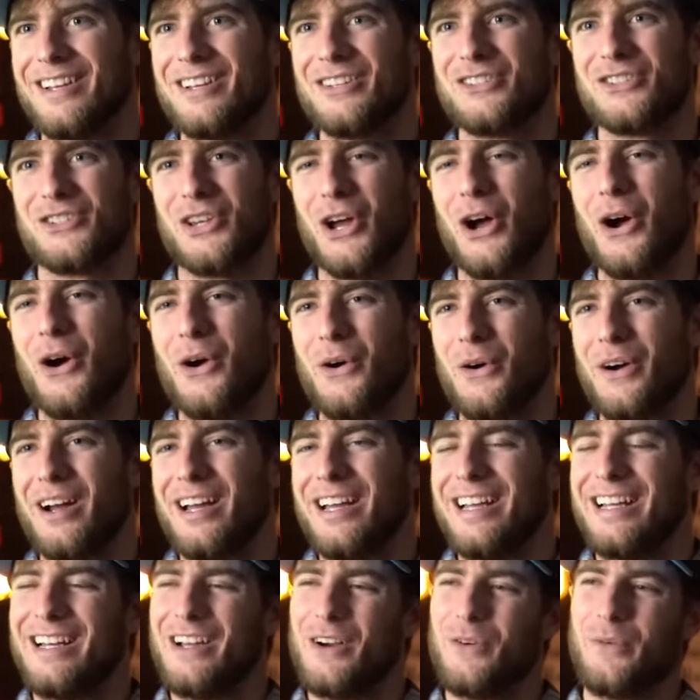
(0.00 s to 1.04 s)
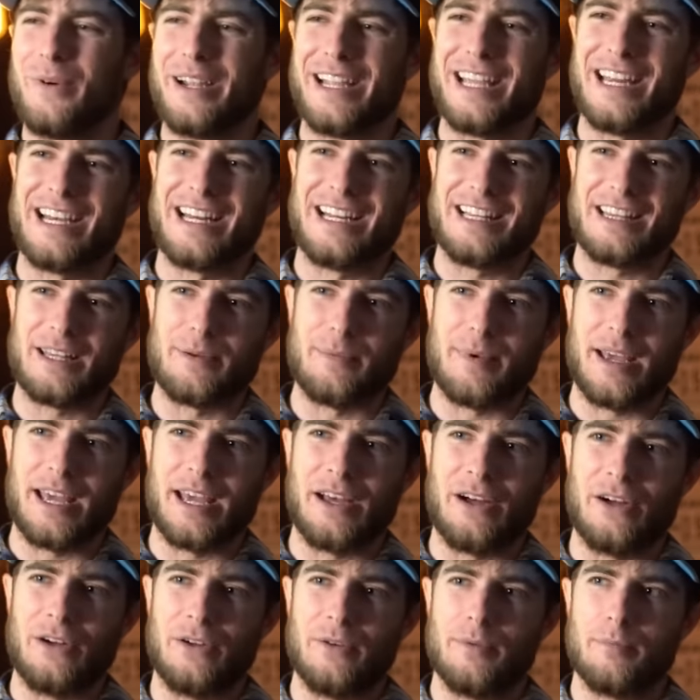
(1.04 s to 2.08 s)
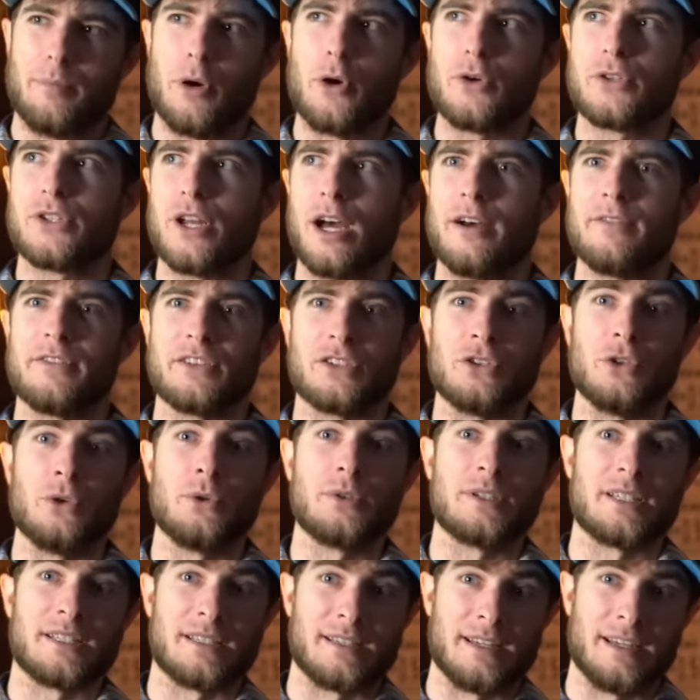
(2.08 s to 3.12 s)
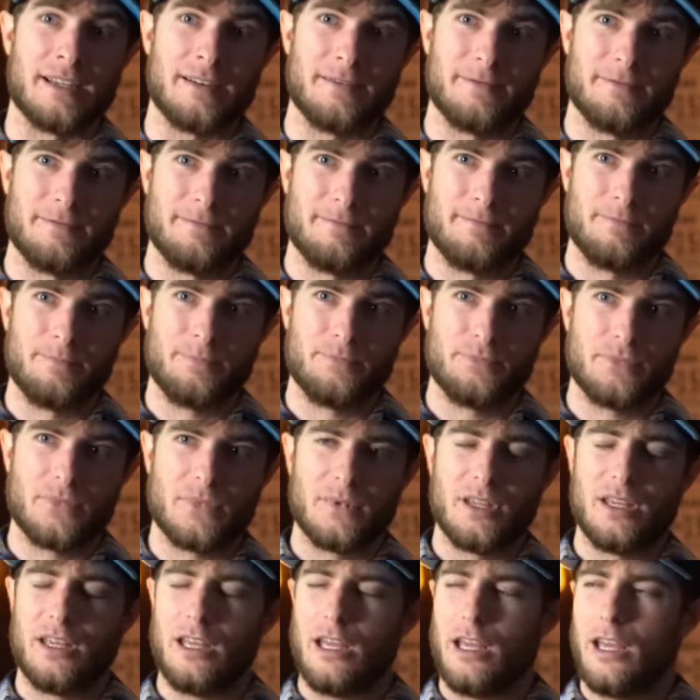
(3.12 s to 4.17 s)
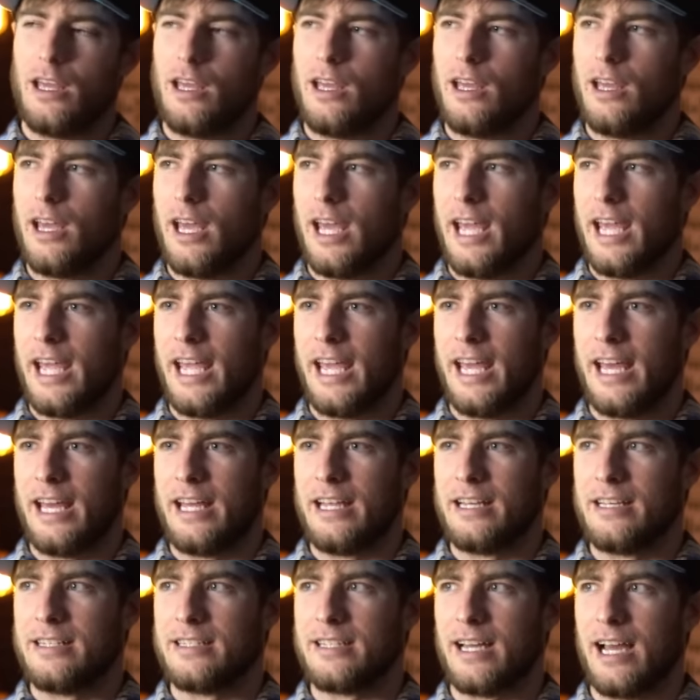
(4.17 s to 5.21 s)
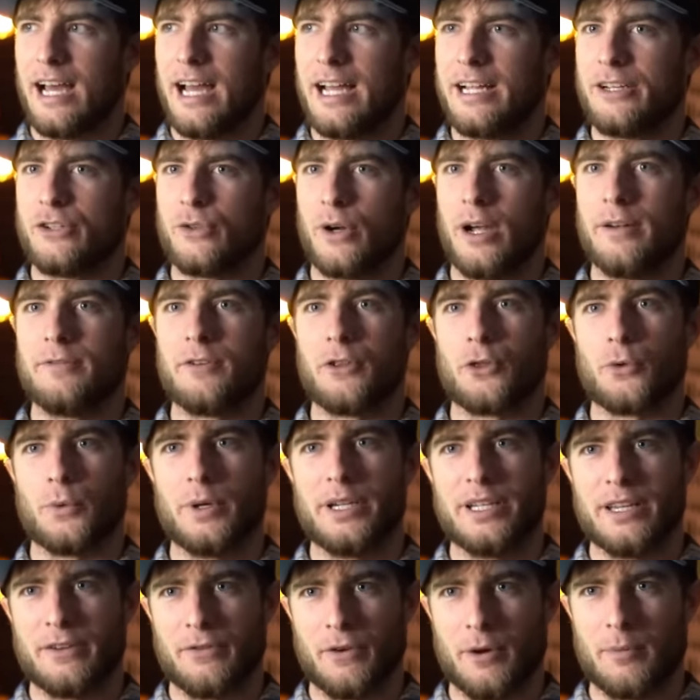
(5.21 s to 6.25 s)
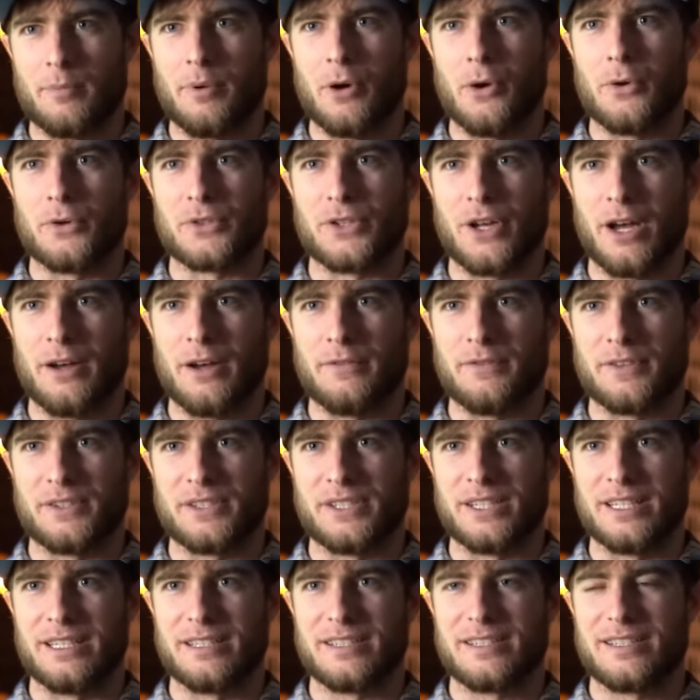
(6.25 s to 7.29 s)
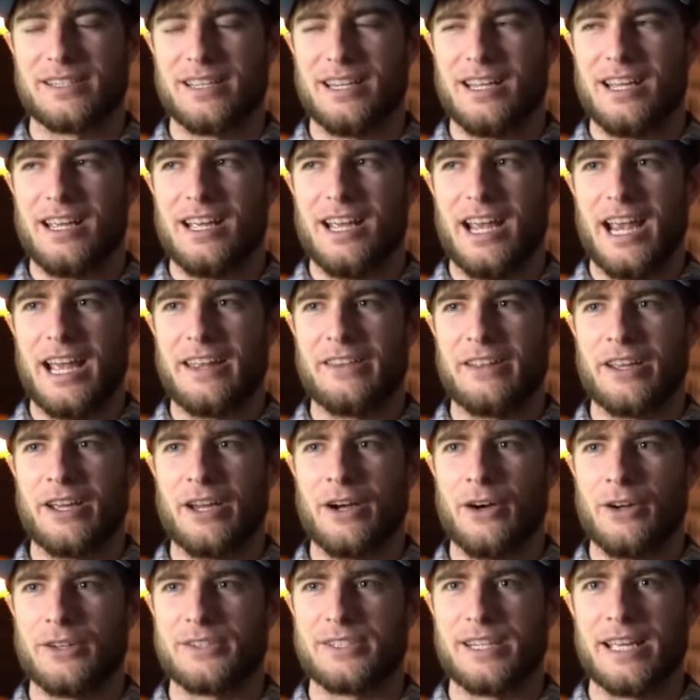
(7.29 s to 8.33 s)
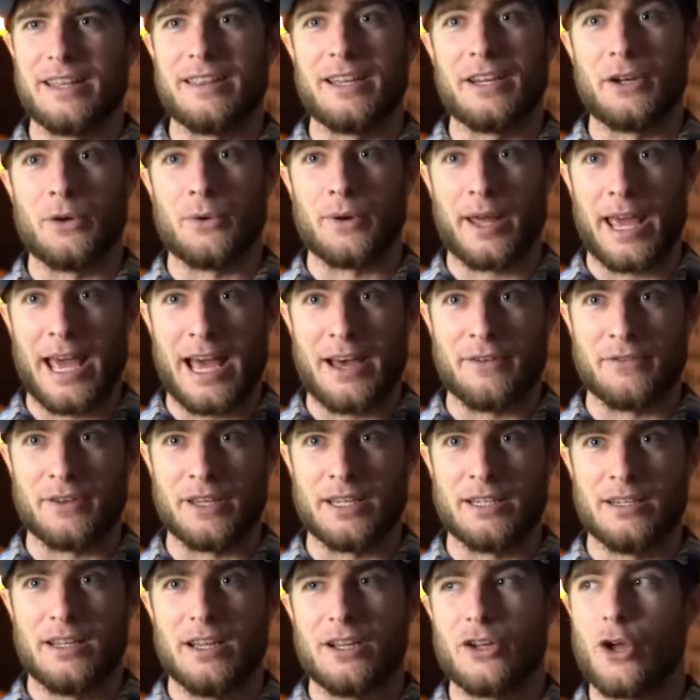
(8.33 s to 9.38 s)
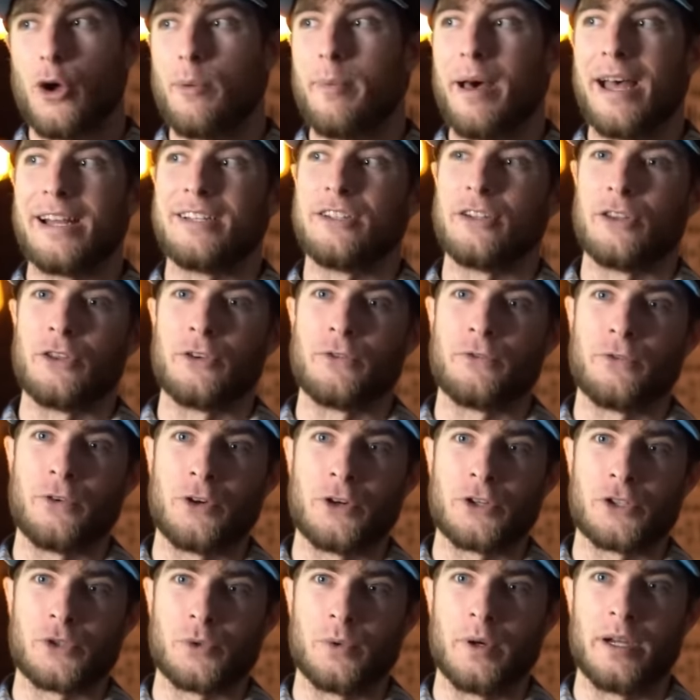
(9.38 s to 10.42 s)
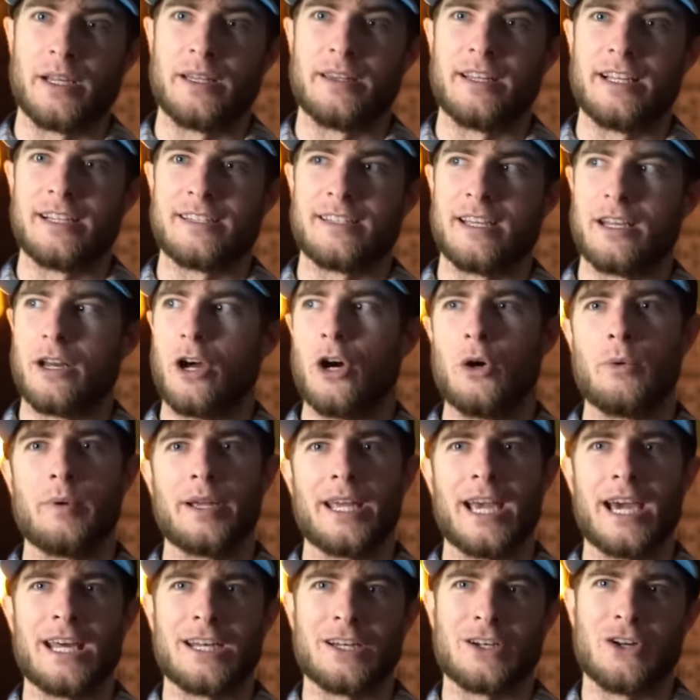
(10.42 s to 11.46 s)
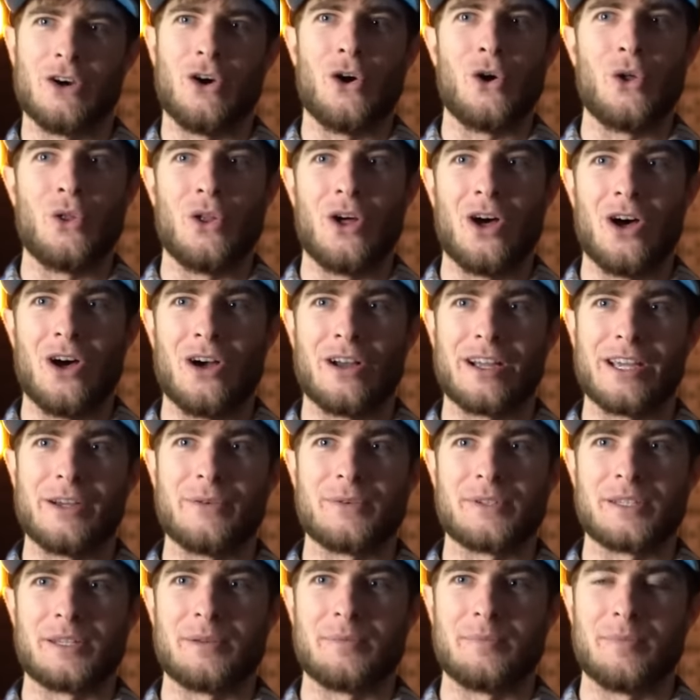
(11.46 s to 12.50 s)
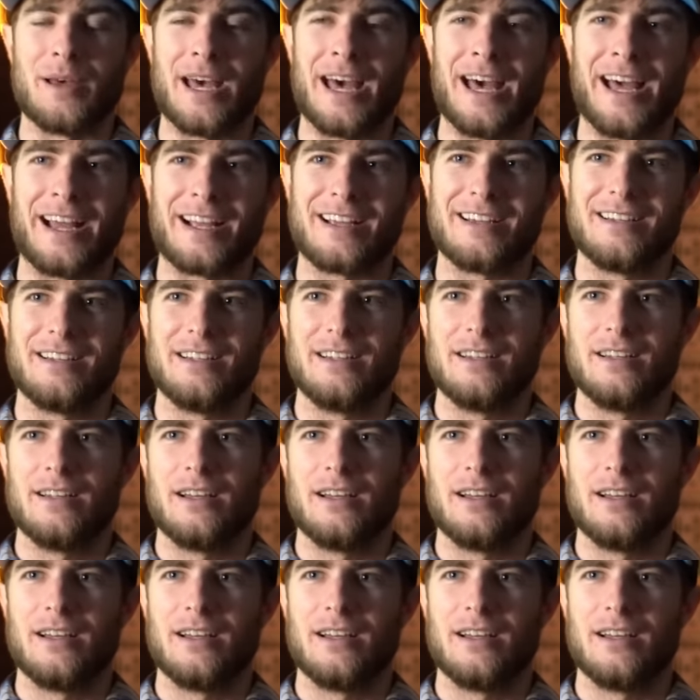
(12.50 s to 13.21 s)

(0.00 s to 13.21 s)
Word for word: So we get it in the mail, post office loses it. And I drive to 3 different post offices and they all say they don't have it. Go back to the first one. They said, oh, we had it all along. It was in the back.